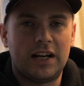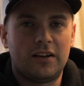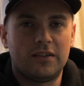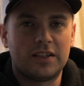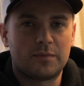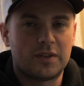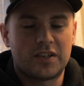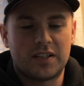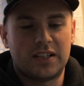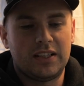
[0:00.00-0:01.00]
out as much
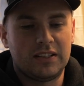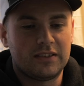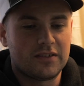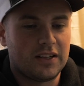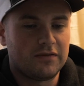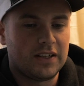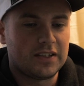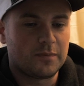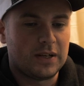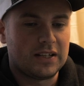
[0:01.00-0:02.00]
as I can trying to find
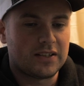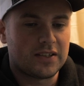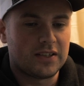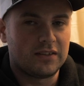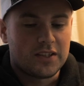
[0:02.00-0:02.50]
spots and stuff.